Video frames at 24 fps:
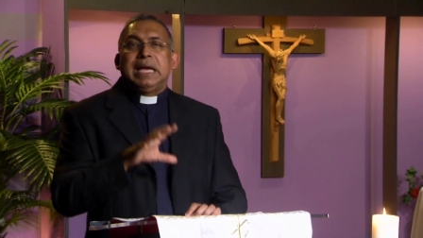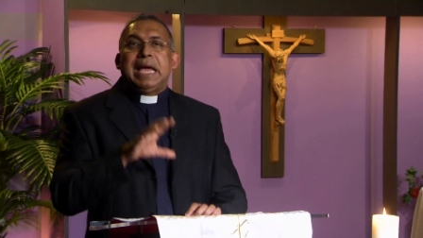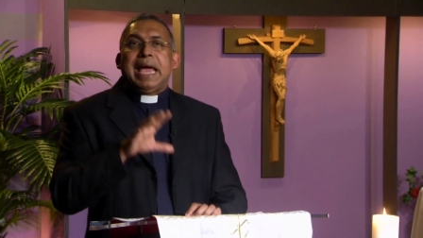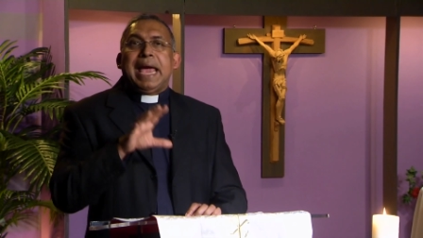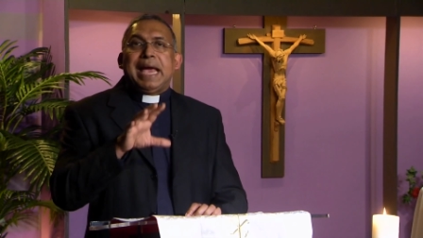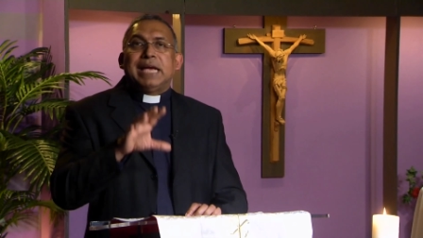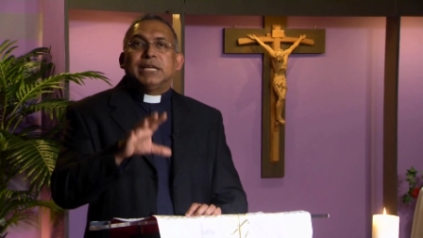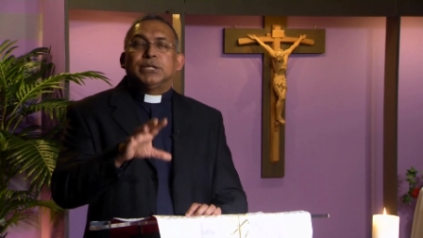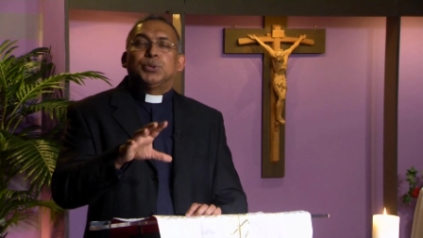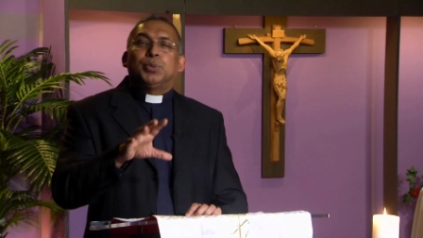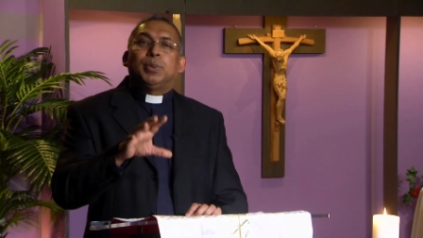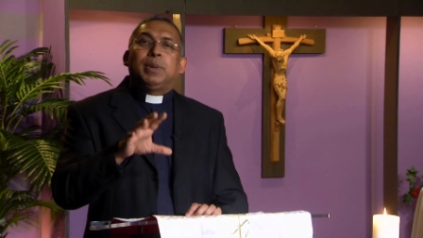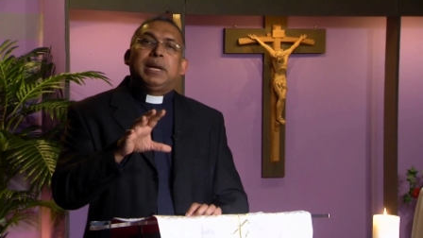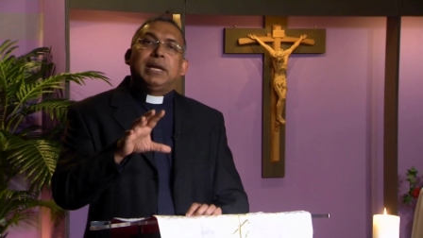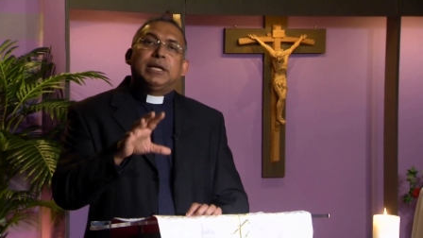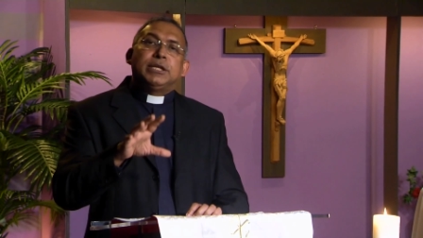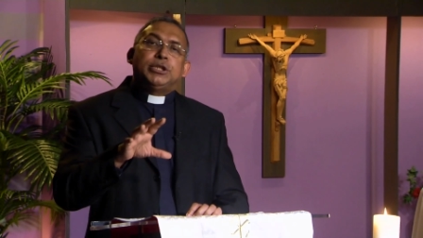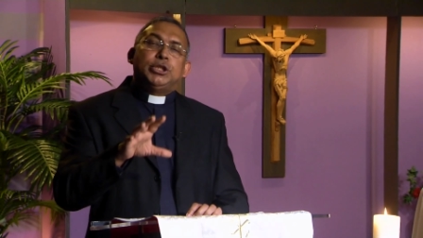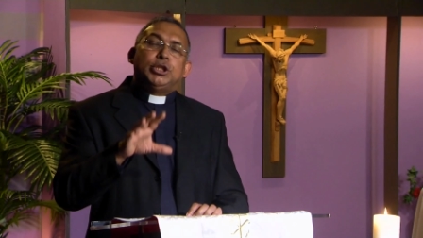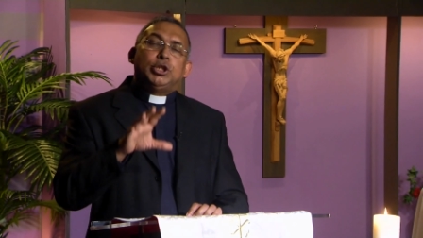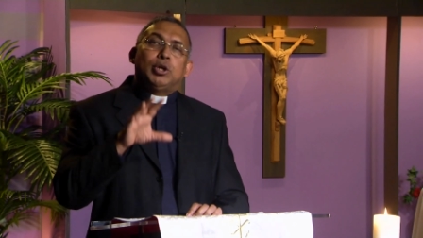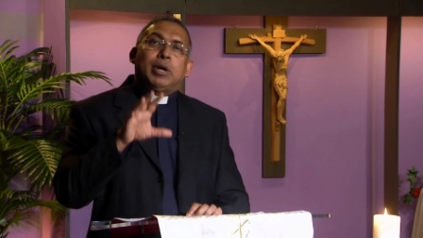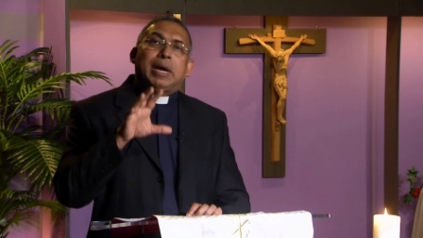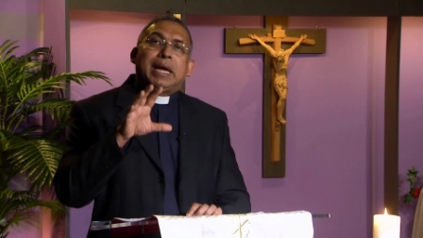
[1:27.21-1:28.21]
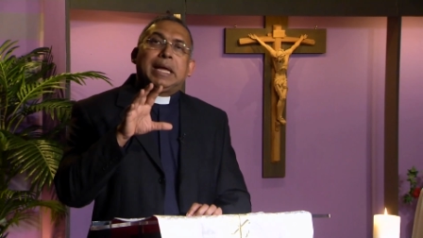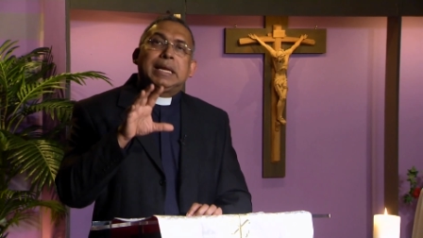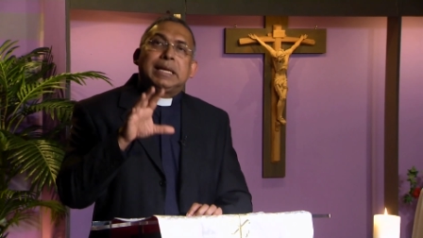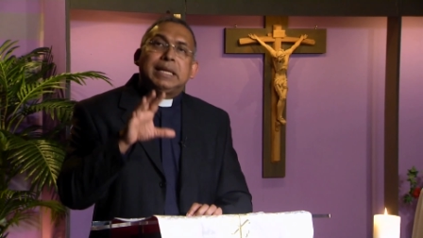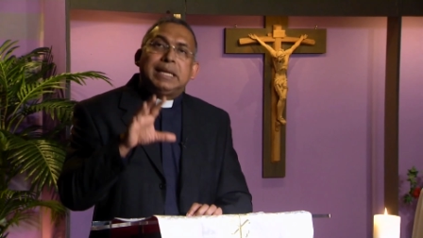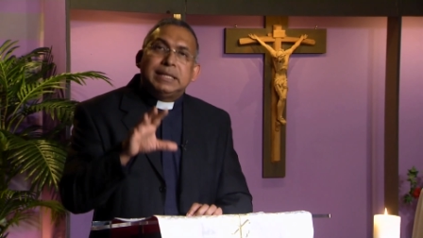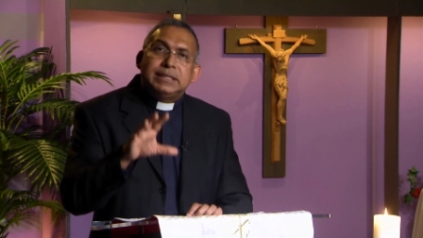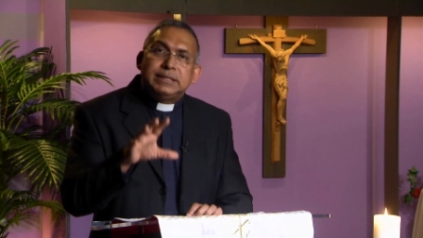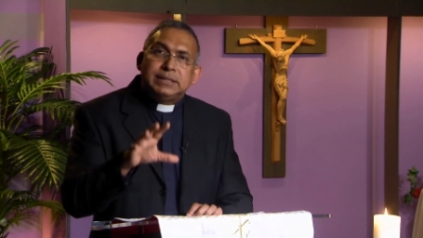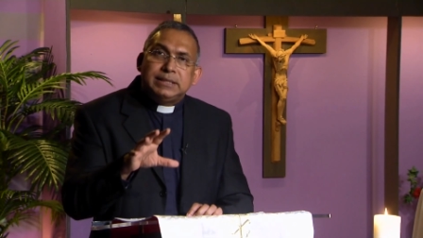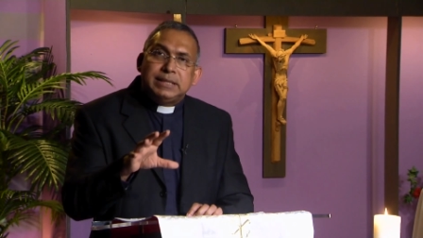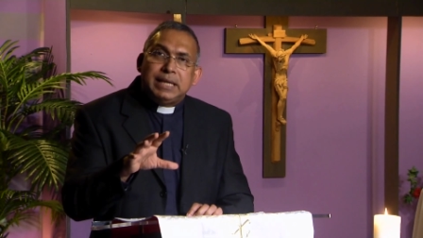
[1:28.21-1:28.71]
as well as to
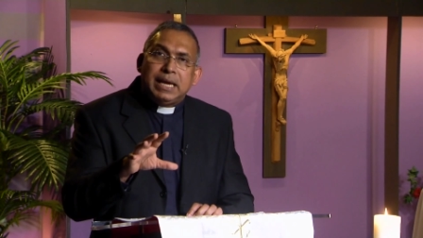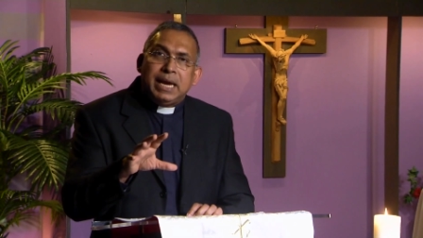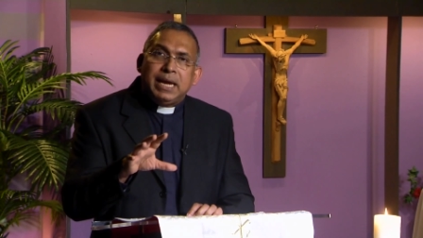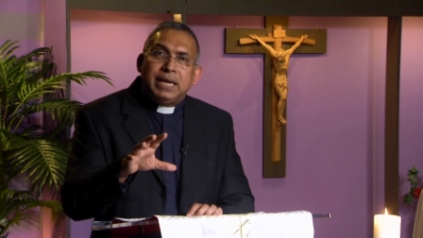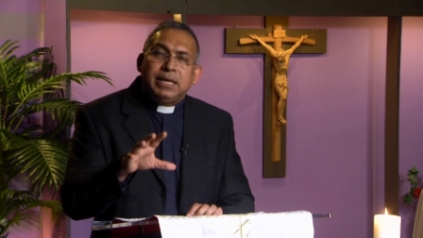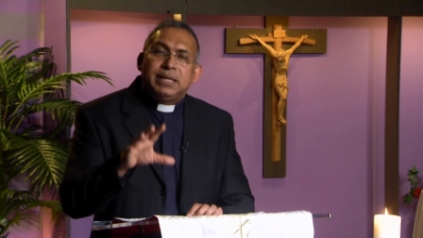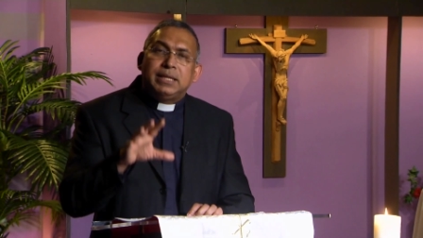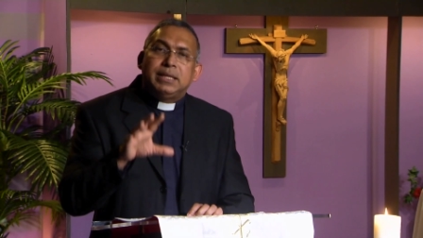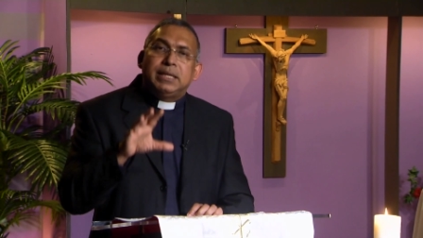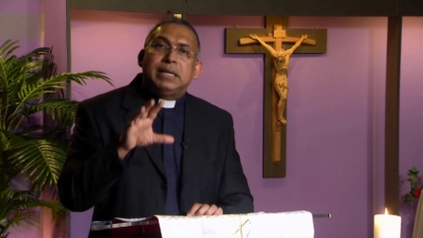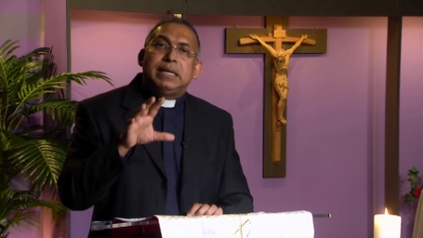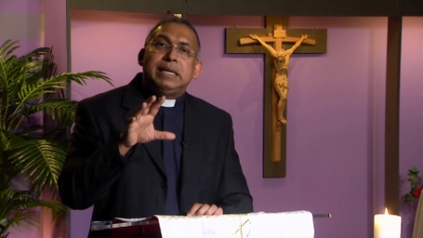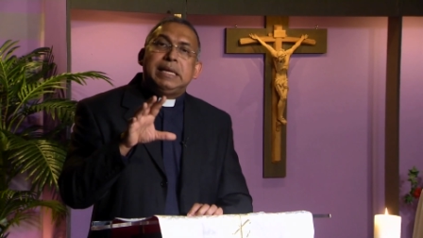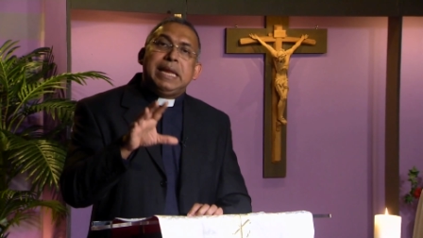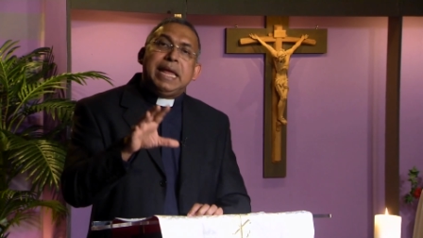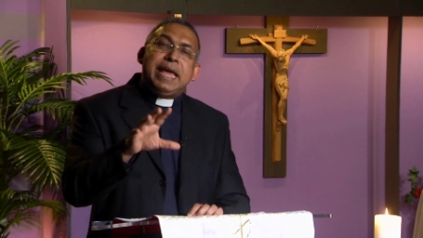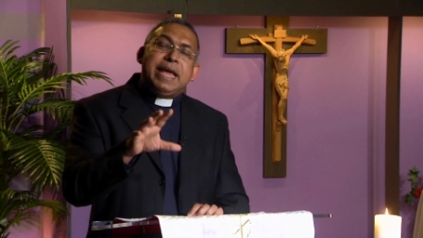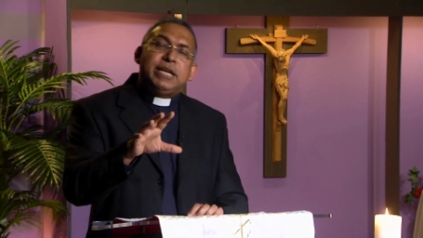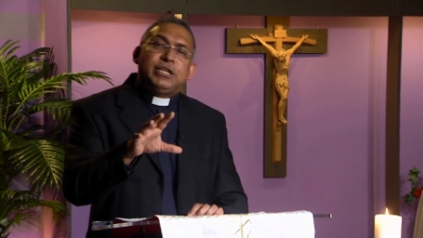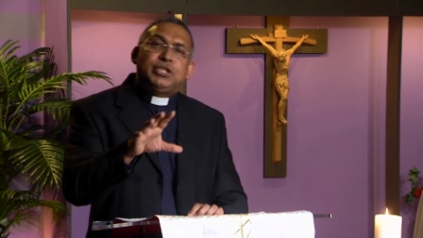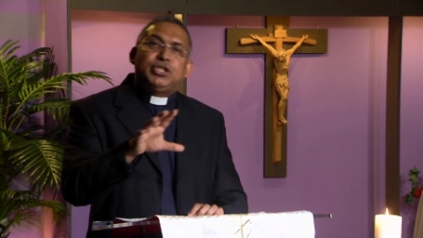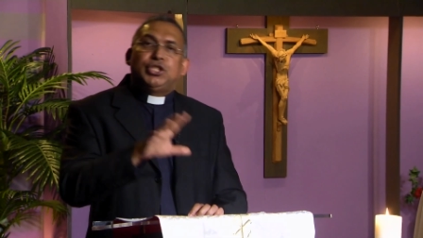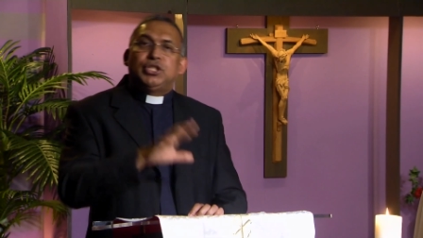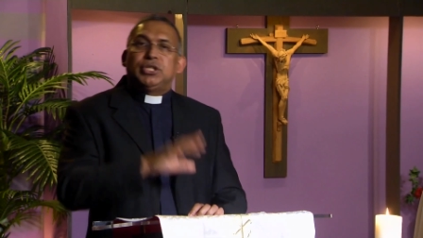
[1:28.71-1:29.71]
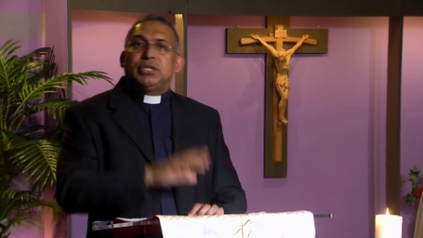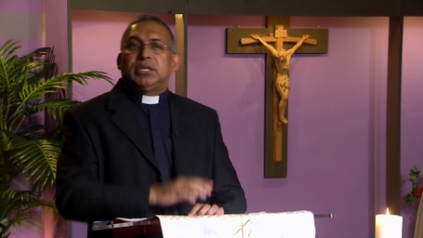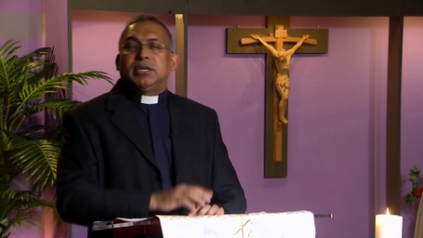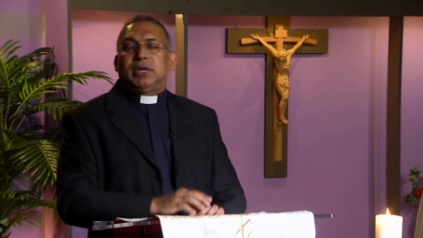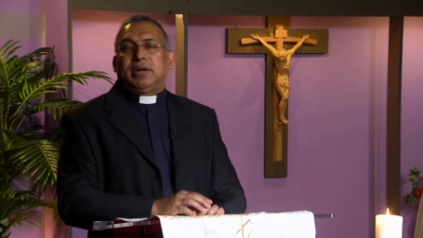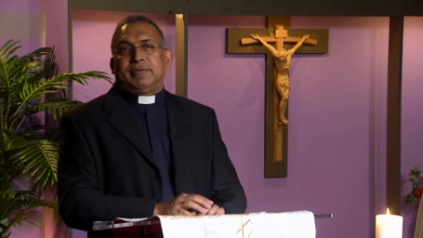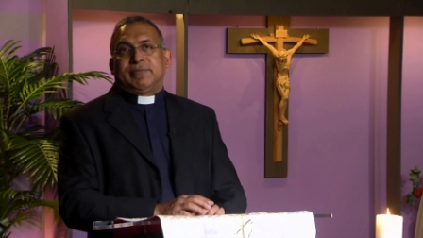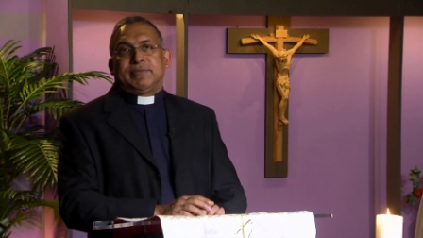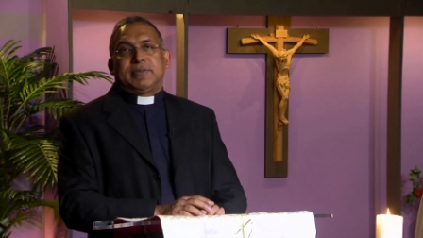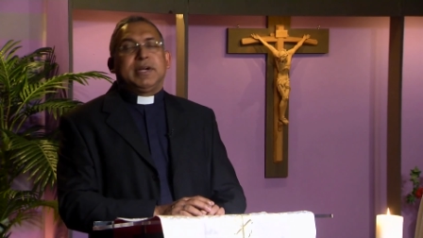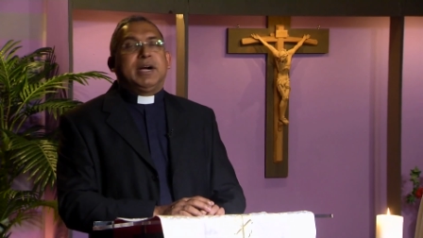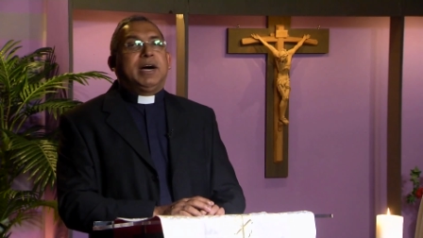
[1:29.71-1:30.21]
understand the nature
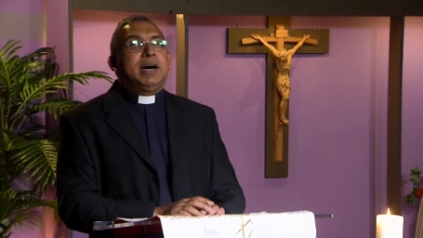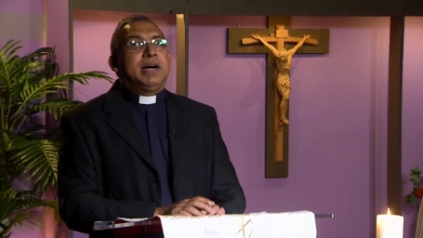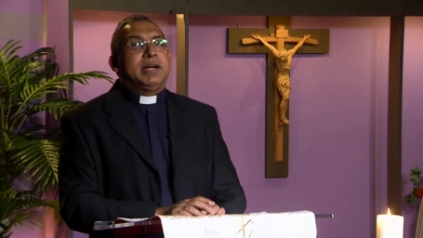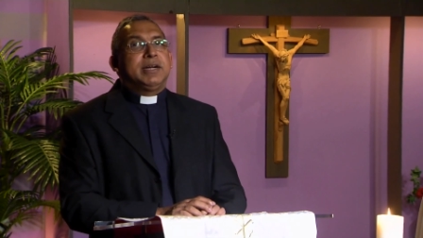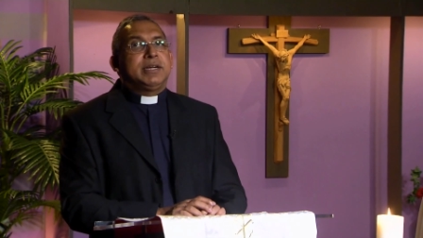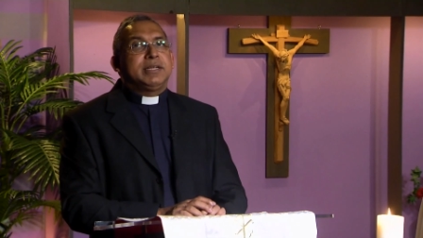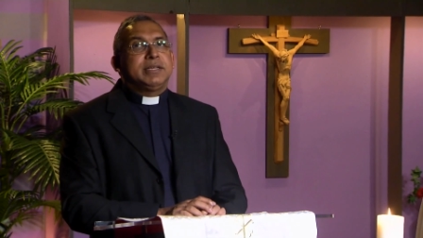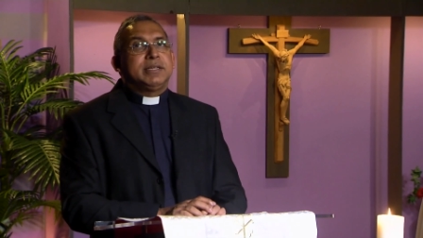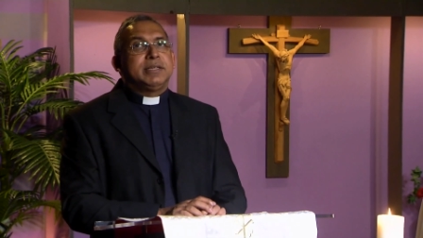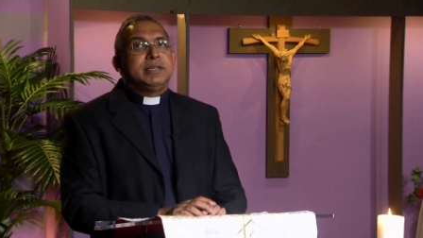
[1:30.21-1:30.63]
of God.